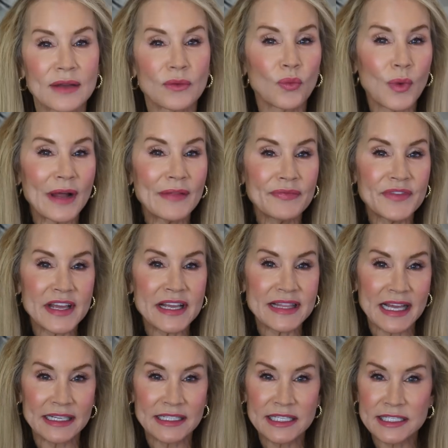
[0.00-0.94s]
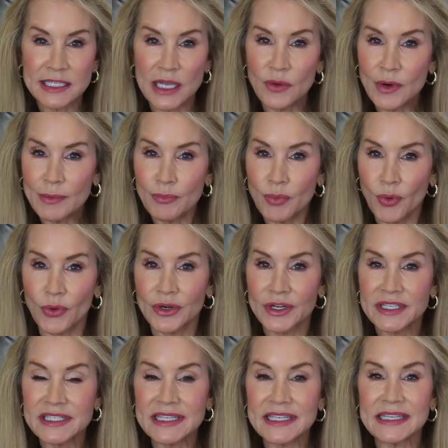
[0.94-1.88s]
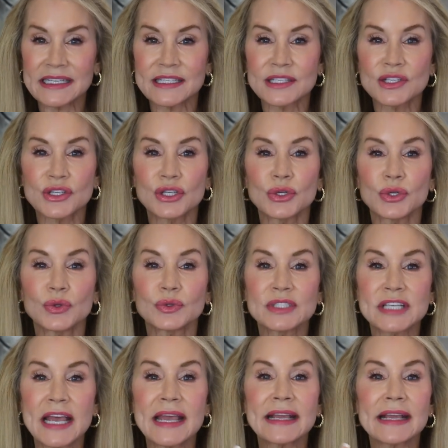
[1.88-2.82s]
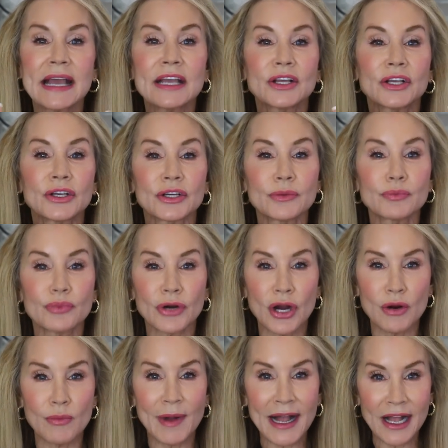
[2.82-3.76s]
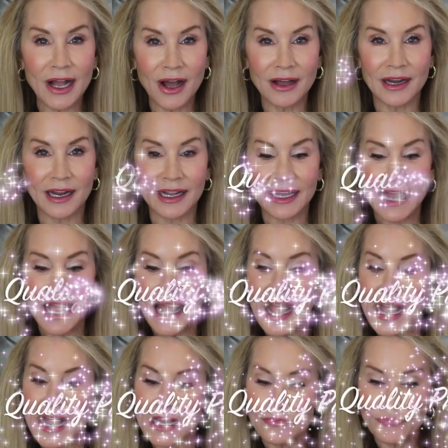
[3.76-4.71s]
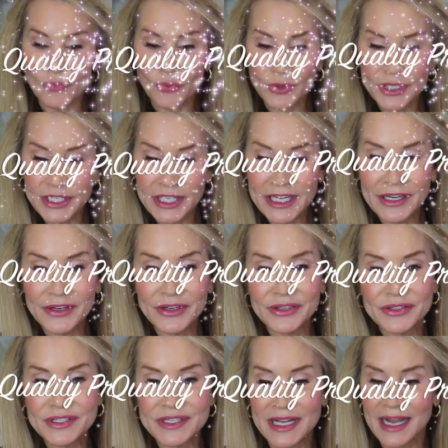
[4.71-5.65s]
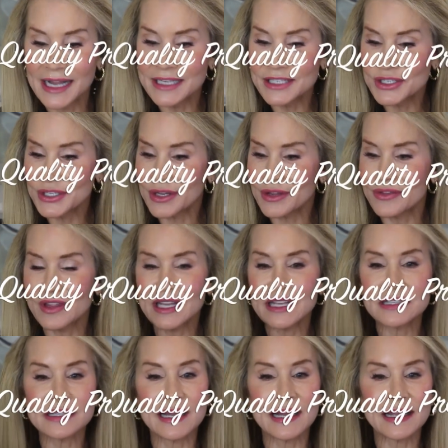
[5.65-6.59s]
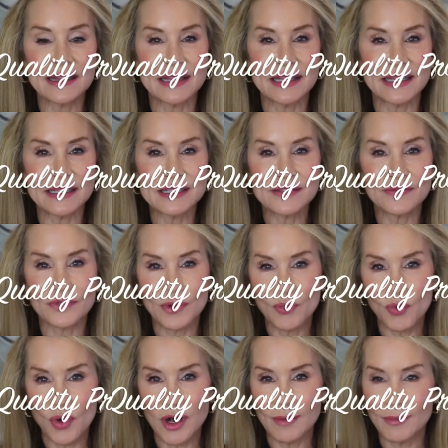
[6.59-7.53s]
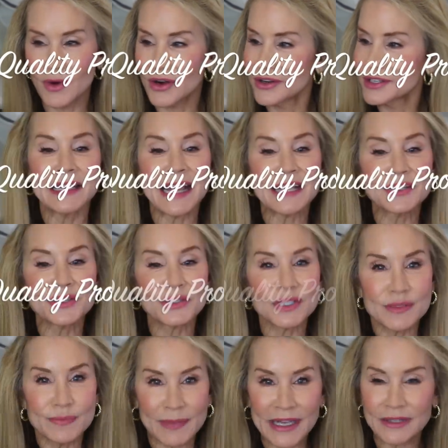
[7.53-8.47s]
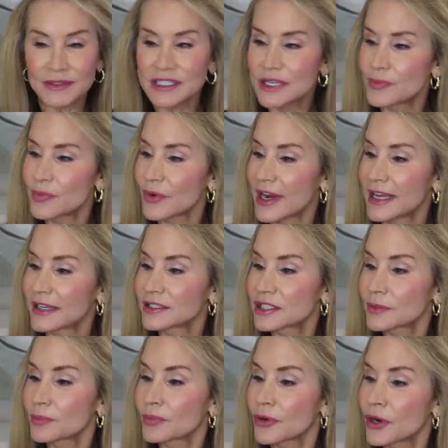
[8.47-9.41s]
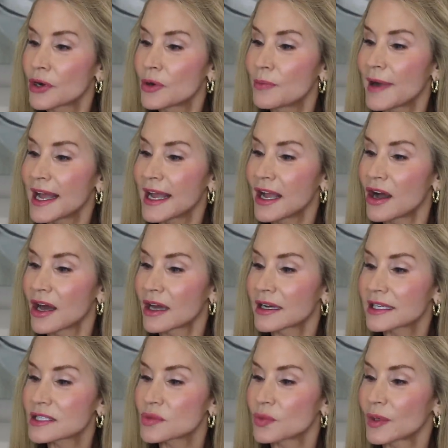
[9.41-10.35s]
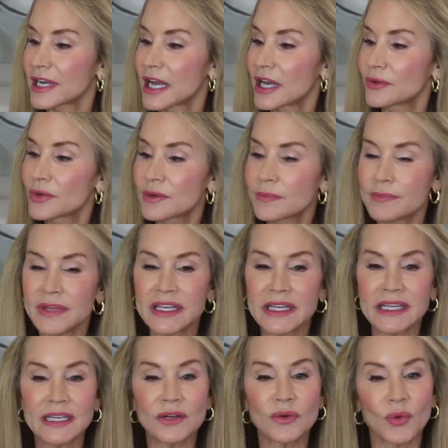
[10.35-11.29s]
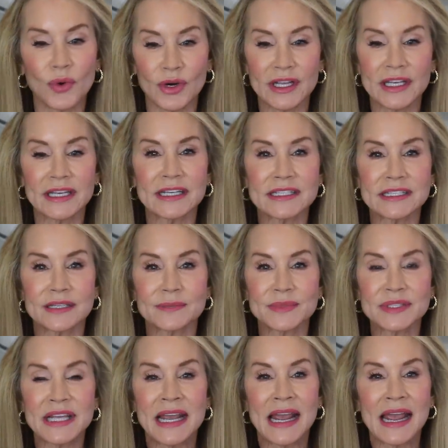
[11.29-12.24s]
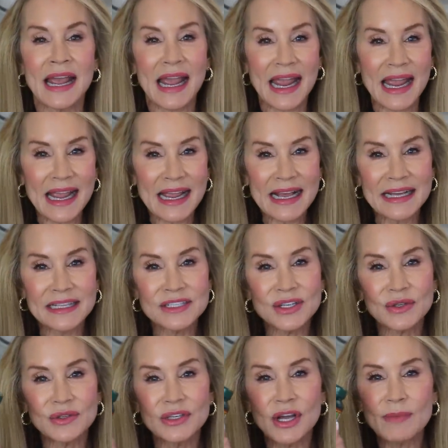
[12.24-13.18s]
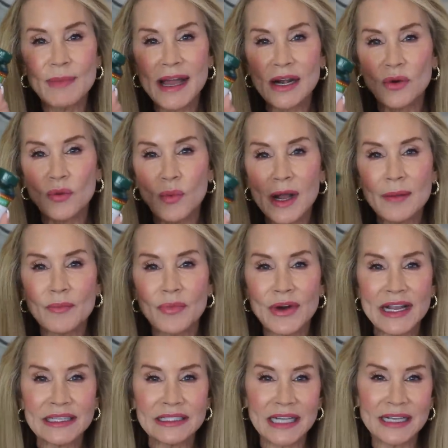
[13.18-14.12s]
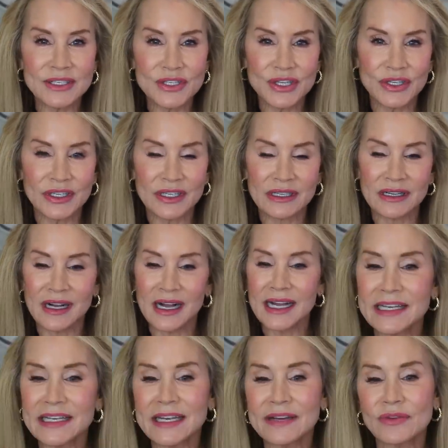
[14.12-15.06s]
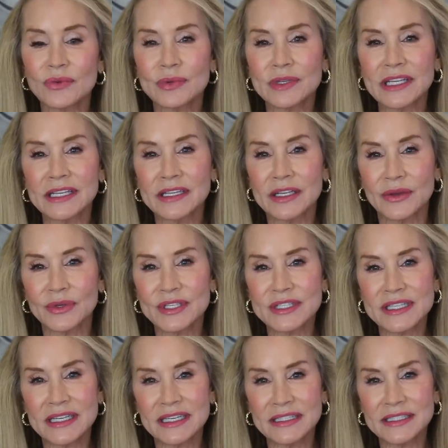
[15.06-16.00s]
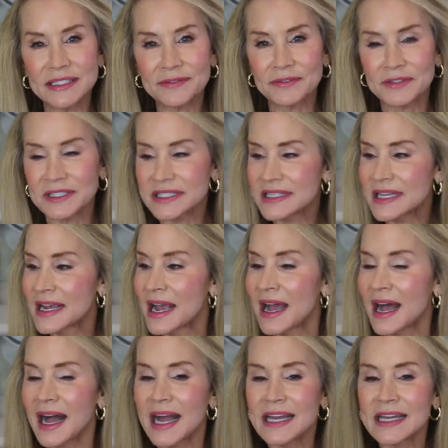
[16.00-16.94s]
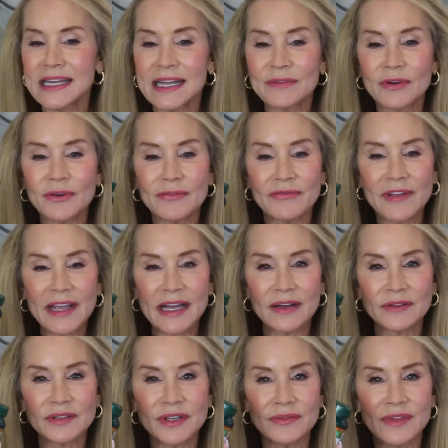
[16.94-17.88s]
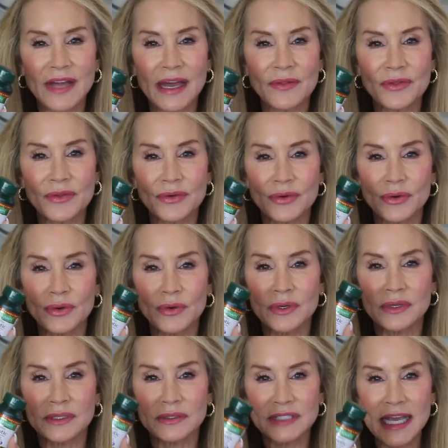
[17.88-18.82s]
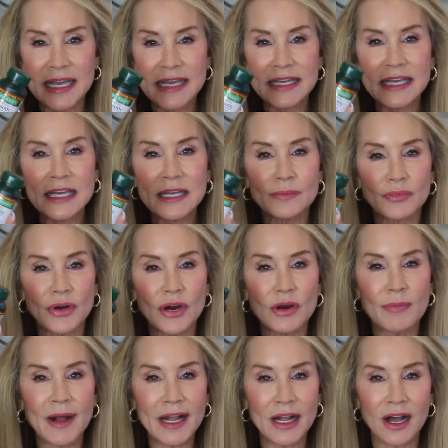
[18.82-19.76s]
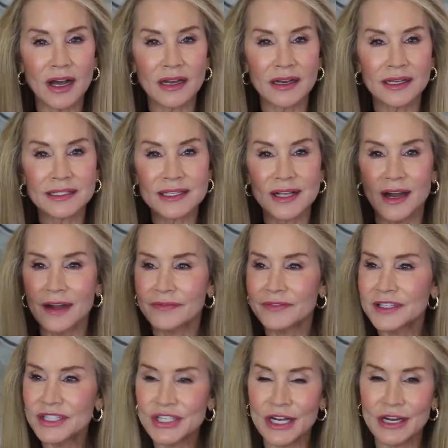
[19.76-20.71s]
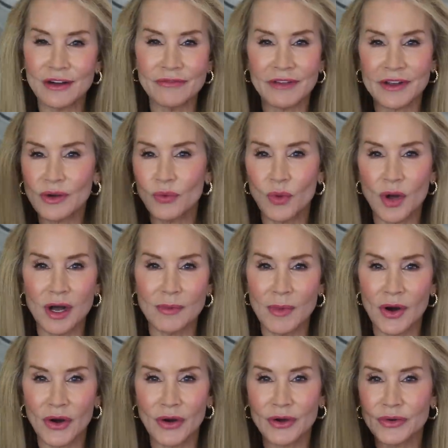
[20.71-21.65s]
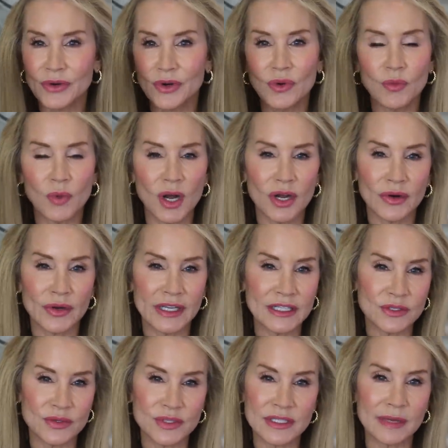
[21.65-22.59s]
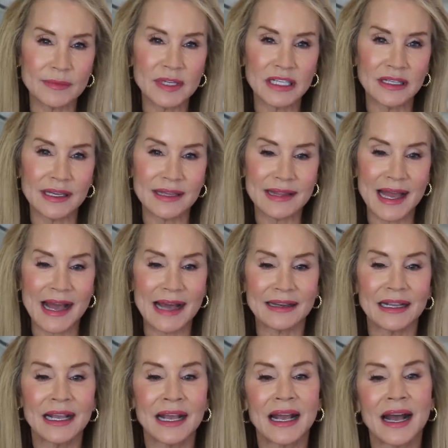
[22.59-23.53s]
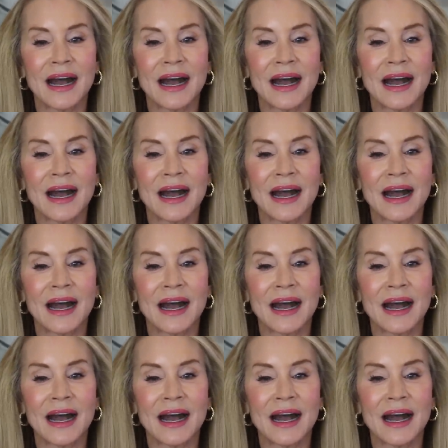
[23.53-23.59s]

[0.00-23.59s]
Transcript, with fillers: And one thing that is so important is to take a good probiotic. And for years, I took things like this from Walmart Nature's Bounty brand probiotics 100 million organisms and no matter what brand I took, never really noticed any difference. I never found that through taking probiotics off the shelf at a Walmart or a Walgreens or something like that,